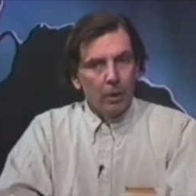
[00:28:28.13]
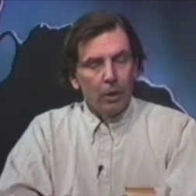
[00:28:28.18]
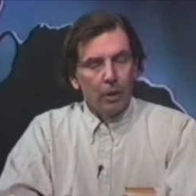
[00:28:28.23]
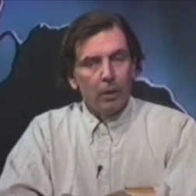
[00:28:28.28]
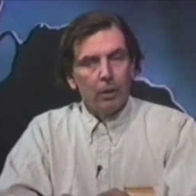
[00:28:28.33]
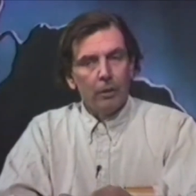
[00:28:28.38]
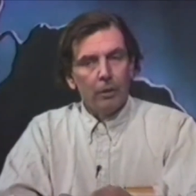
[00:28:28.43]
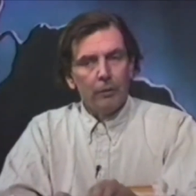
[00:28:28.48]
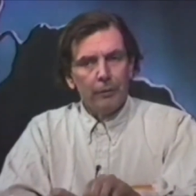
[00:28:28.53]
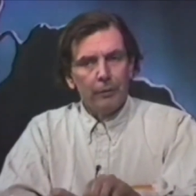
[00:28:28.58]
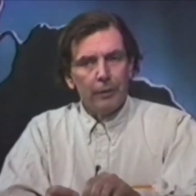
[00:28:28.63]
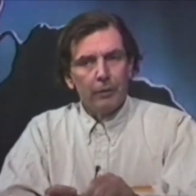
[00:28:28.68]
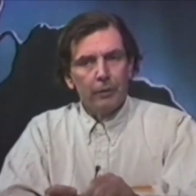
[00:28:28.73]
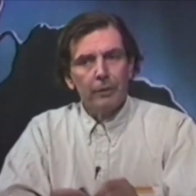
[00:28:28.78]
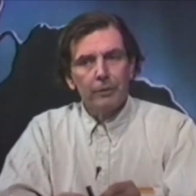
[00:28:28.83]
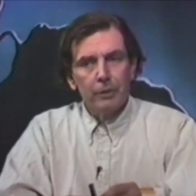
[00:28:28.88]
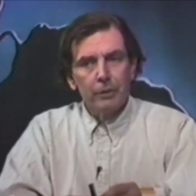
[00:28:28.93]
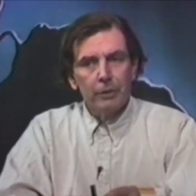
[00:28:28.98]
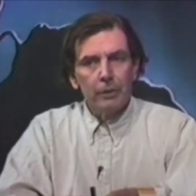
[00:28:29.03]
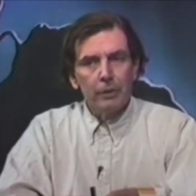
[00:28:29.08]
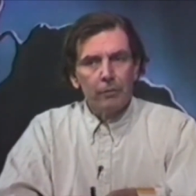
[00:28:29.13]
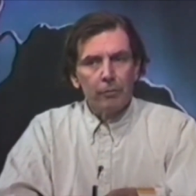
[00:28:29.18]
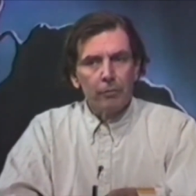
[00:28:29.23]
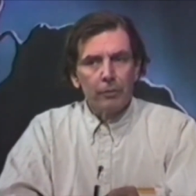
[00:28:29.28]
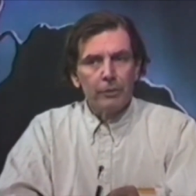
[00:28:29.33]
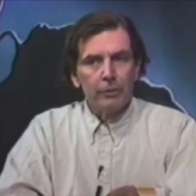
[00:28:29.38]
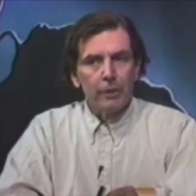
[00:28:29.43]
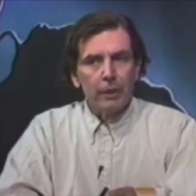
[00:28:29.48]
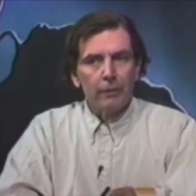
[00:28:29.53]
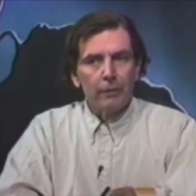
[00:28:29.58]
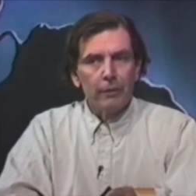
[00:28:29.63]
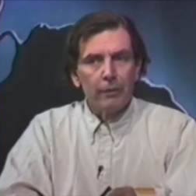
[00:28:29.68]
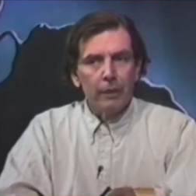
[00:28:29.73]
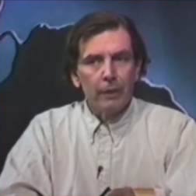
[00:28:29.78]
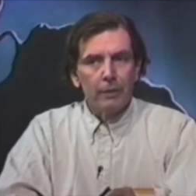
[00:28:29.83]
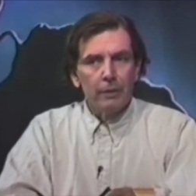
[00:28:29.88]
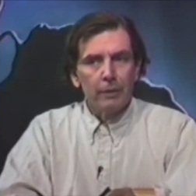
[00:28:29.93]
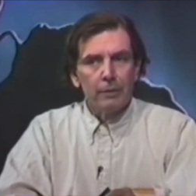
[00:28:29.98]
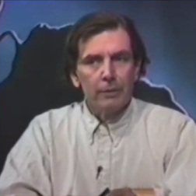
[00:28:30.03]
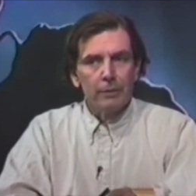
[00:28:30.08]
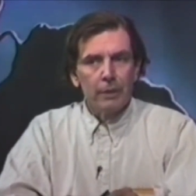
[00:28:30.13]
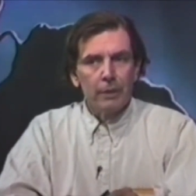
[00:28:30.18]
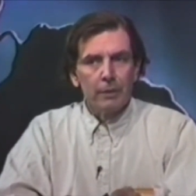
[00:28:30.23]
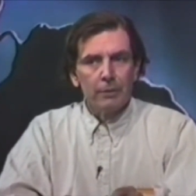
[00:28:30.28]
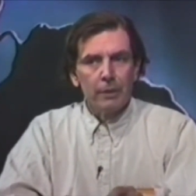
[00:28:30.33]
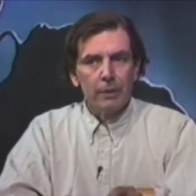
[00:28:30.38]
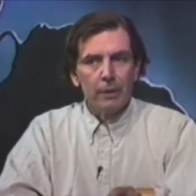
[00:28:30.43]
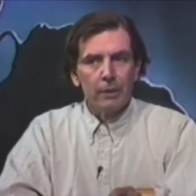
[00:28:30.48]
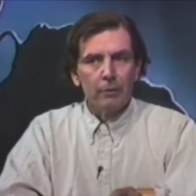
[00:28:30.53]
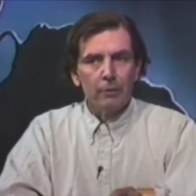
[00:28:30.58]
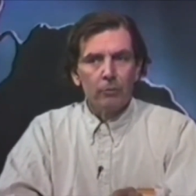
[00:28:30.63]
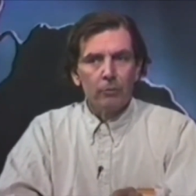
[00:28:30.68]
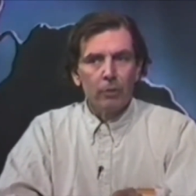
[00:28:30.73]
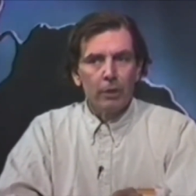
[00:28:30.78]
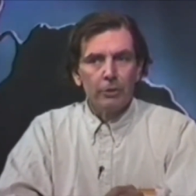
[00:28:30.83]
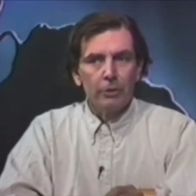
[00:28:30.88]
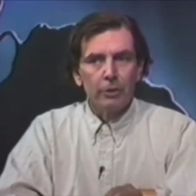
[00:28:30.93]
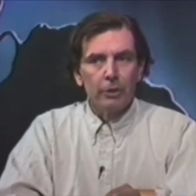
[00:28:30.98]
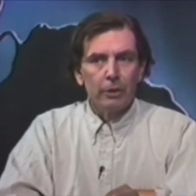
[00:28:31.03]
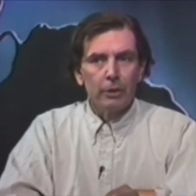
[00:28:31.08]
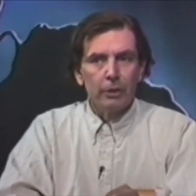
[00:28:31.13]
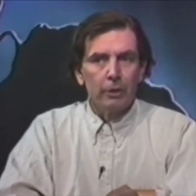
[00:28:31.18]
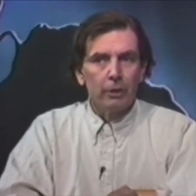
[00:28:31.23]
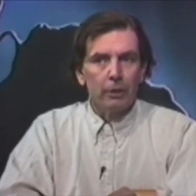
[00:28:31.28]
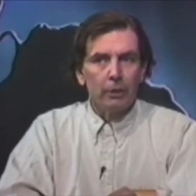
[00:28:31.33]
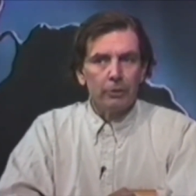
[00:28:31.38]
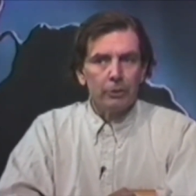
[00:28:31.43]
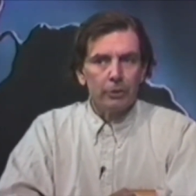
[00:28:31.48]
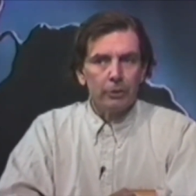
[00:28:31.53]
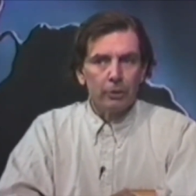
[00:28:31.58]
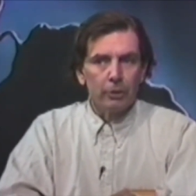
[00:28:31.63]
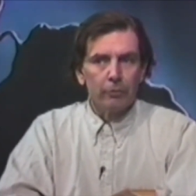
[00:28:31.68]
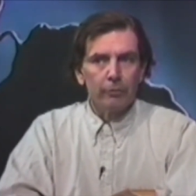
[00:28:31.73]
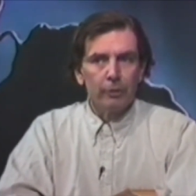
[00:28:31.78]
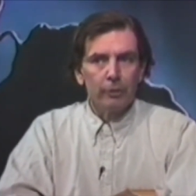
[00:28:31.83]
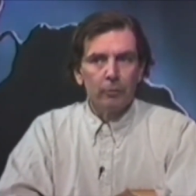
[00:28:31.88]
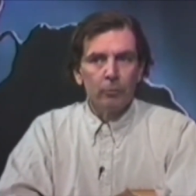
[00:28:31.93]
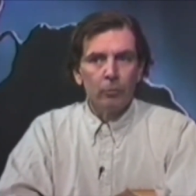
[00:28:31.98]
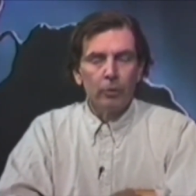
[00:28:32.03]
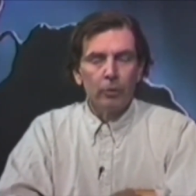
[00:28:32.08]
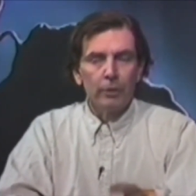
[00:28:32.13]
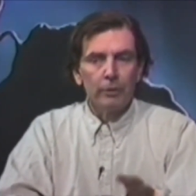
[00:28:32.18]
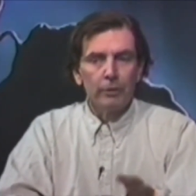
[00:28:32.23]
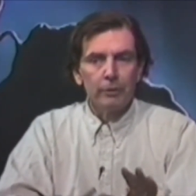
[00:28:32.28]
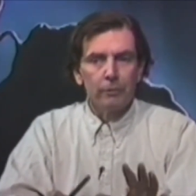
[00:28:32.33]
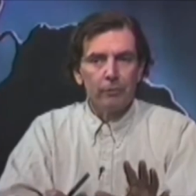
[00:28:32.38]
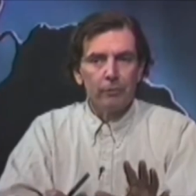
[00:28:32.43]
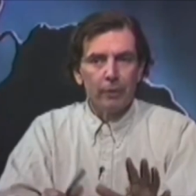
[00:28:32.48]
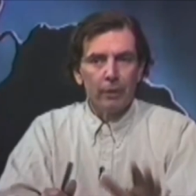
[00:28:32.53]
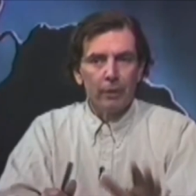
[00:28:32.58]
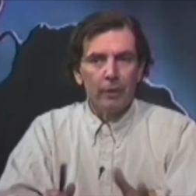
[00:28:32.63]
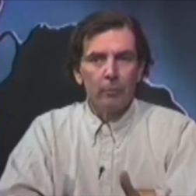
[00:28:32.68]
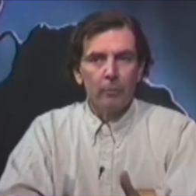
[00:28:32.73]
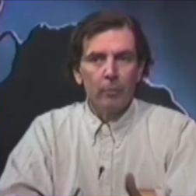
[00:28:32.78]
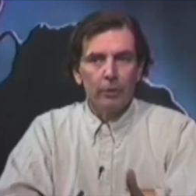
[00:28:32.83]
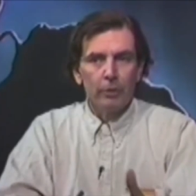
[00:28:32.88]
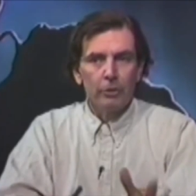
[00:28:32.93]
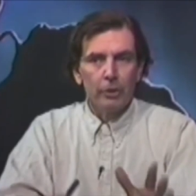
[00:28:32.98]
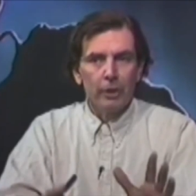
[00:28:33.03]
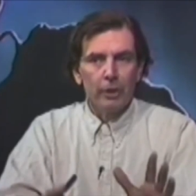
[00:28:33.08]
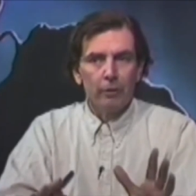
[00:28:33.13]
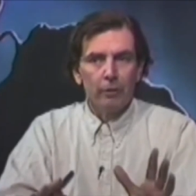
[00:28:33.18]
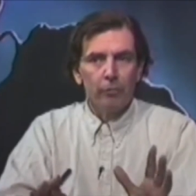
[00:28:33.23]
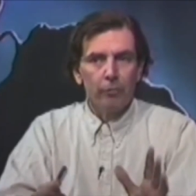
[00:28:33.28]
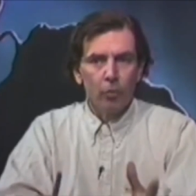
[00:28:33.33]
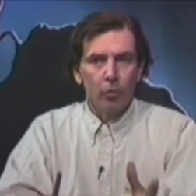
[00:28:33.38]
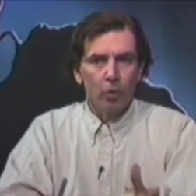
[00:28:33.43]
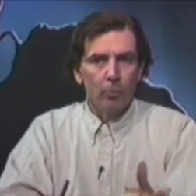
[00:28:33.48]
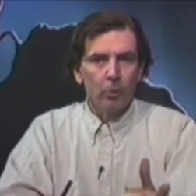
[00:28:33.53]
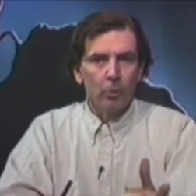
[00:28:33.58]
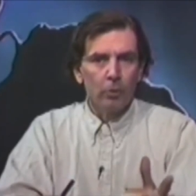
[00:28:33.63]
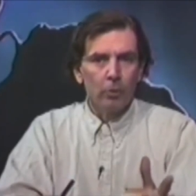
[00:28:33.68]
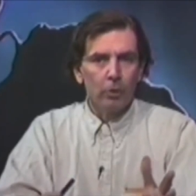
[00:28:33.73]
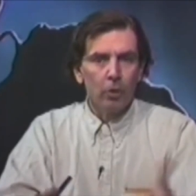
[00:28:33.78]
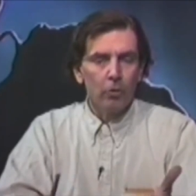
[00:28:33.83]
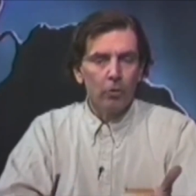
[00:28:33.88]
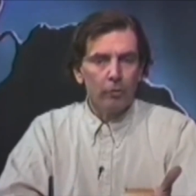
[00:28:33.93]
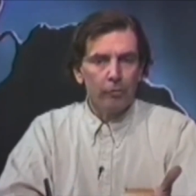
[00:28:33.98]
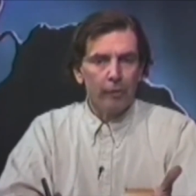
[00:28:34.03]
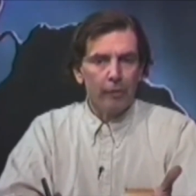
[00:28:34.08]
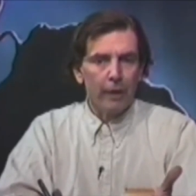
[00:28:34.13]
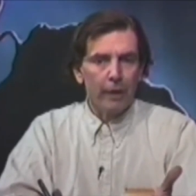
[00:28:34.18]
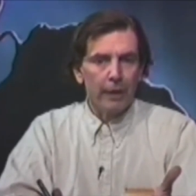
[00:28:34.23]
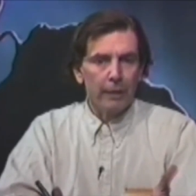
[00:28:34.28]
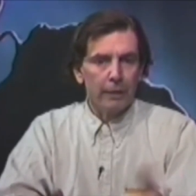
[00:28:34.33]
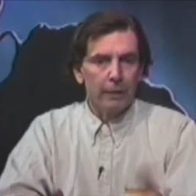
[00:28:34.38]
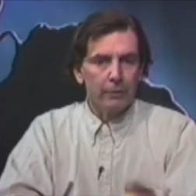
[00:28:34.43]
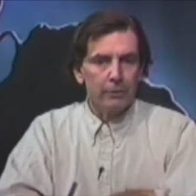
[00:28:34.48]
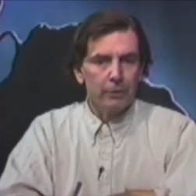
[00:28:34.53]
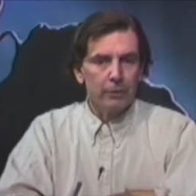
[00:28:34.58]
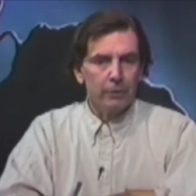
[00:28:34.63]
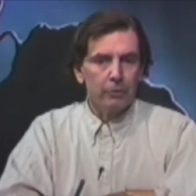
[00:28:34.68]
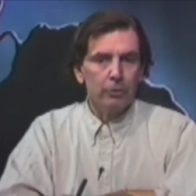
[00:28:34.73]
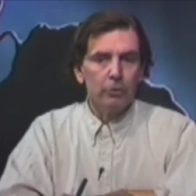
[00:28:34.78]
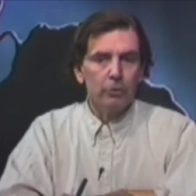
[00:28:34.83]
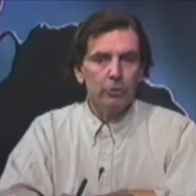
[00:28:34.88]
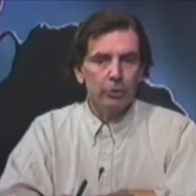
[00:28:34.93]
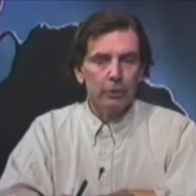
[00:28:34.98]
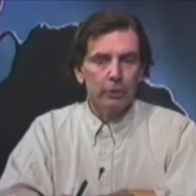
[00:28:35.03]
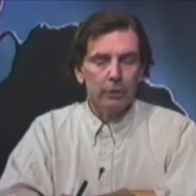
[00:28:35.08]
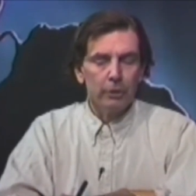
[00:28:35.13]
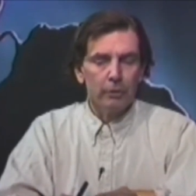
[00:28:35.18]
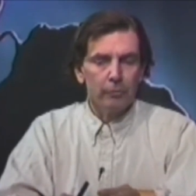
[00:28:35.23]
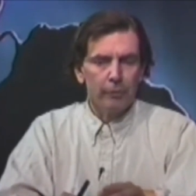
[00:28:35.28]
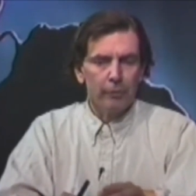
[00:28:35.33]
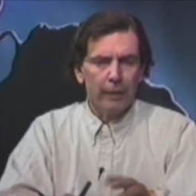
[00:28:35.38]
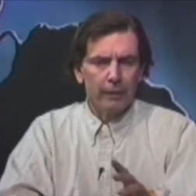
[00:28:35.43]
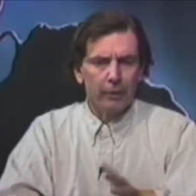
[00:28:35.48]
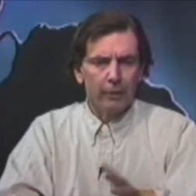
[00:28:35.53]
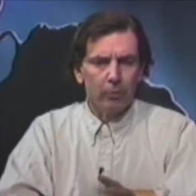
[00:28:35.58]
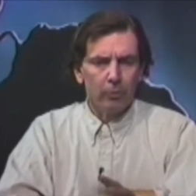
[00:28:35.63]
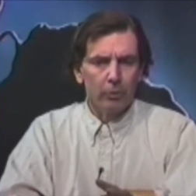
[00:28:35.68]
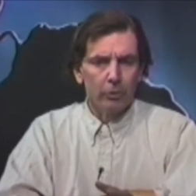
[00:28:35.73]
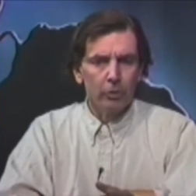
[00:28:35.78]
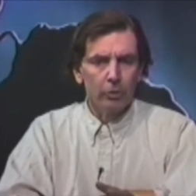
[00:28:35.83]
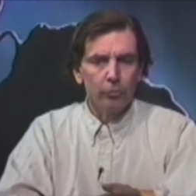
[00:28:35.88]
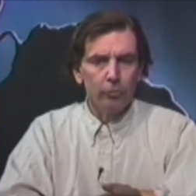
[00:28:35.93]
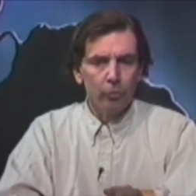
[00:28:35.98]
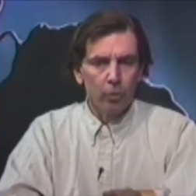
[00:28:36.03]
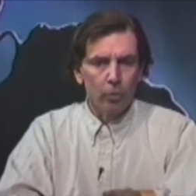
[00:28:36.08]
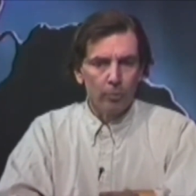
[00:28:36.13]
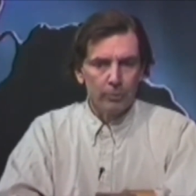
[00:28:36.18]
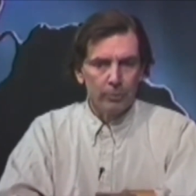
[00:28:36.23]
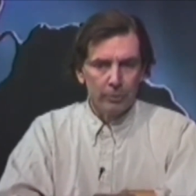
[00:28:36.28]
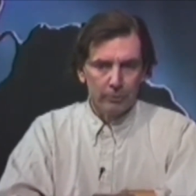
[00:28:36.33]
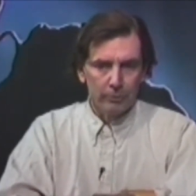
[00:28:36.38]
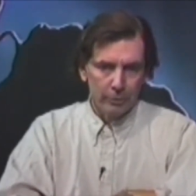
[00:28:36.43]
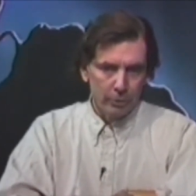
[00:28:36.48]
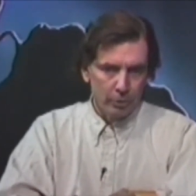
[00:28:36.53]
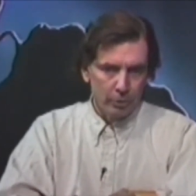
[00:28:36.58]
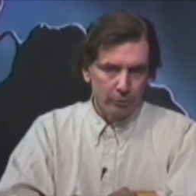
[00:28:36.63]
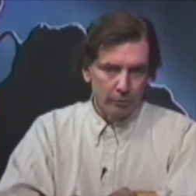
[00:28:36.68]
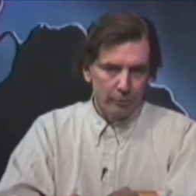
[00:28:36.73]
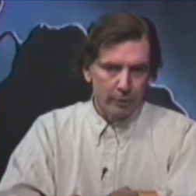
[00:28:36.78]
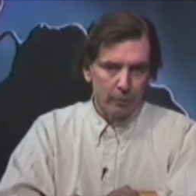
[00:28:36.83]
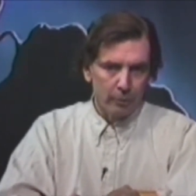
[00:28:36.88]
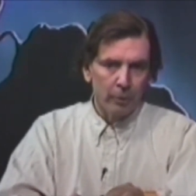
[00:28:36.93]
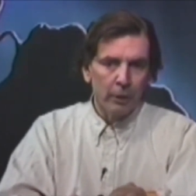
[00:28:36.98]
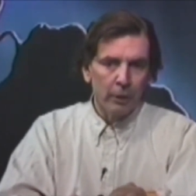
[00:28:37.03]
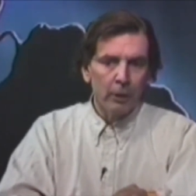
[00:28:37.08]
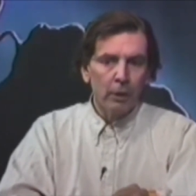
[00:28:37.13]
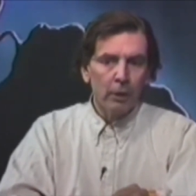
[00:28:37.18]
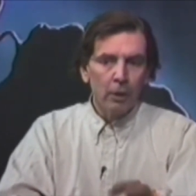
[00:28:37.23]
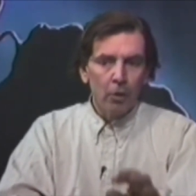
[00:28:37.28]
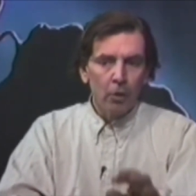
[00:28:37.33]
There is a difference, I think, in the sense that in Russia, serfdom was very much a formal codified institution. In fact, there were two forms of serfdom.